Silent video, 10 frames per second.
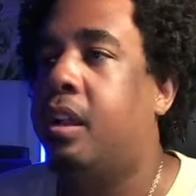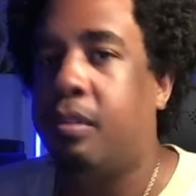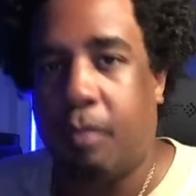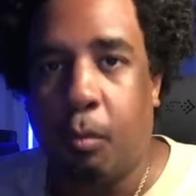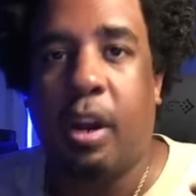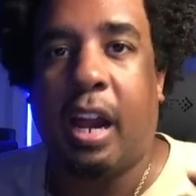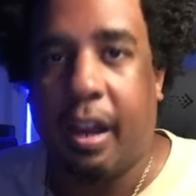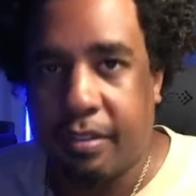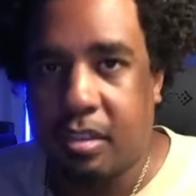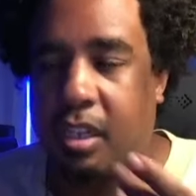From what
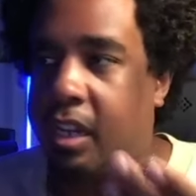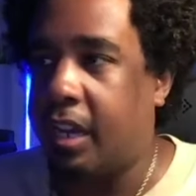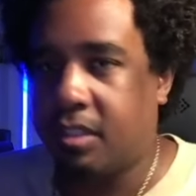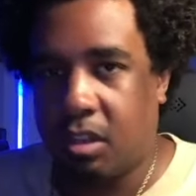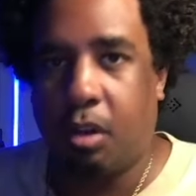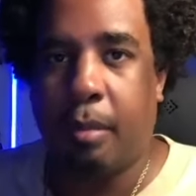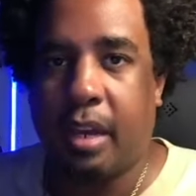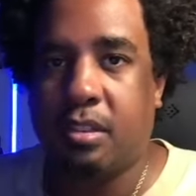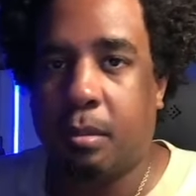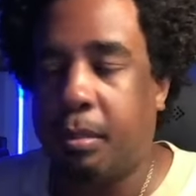I've seen, I saw
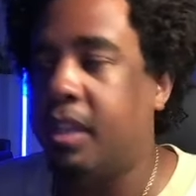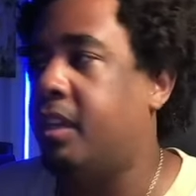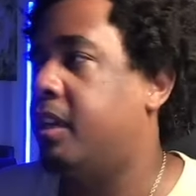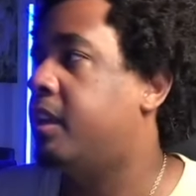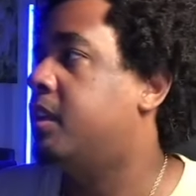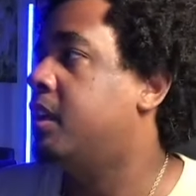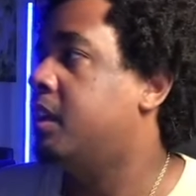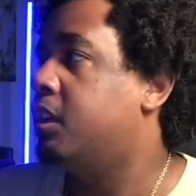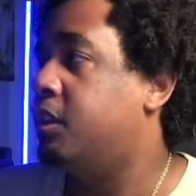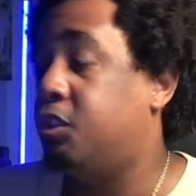Maximilian
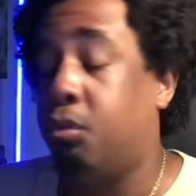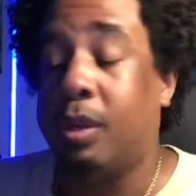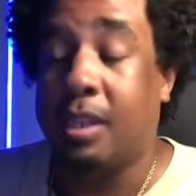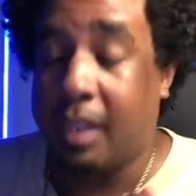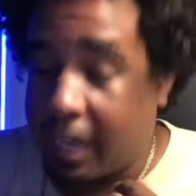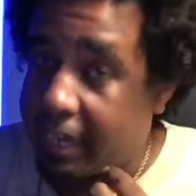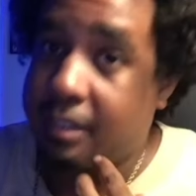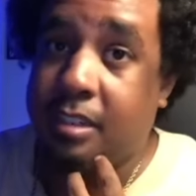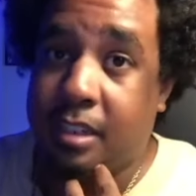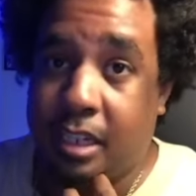do a
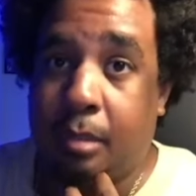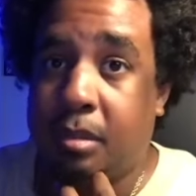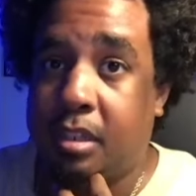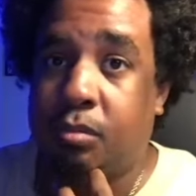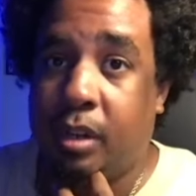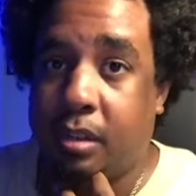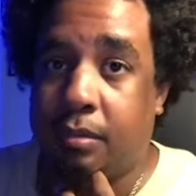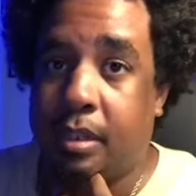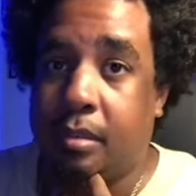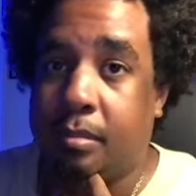lot to keep this
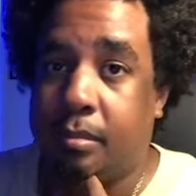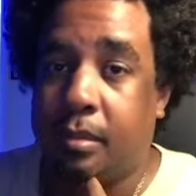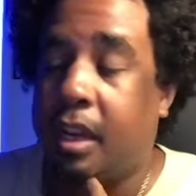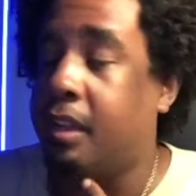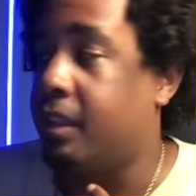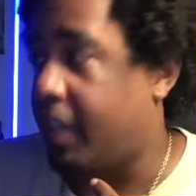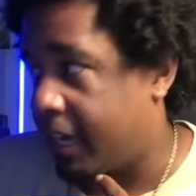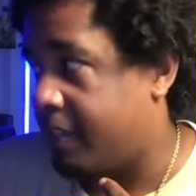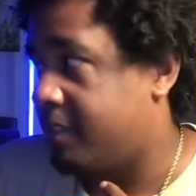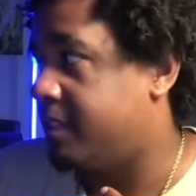relevant. A
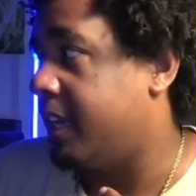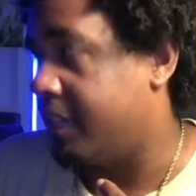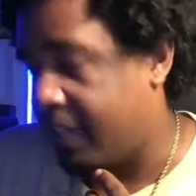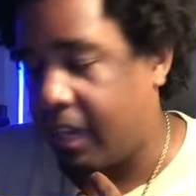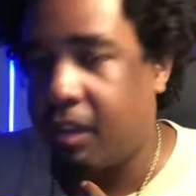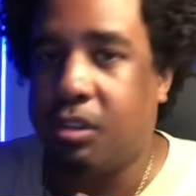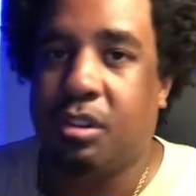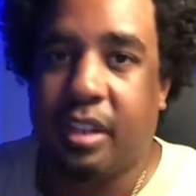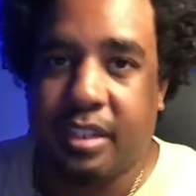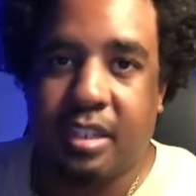lot. And now they're
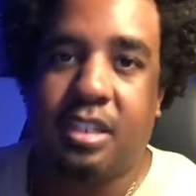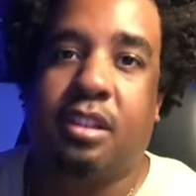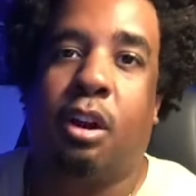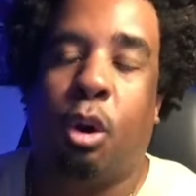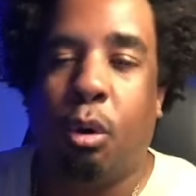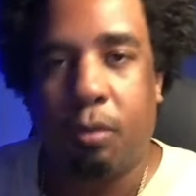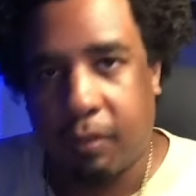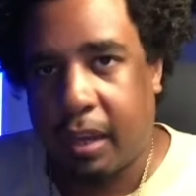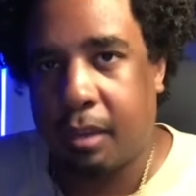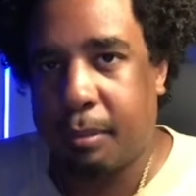listening to the whole
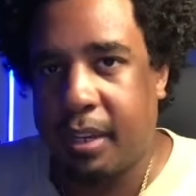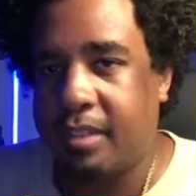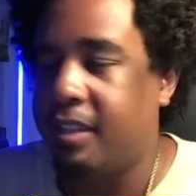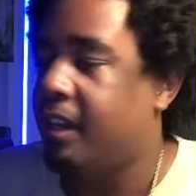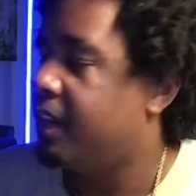fan base.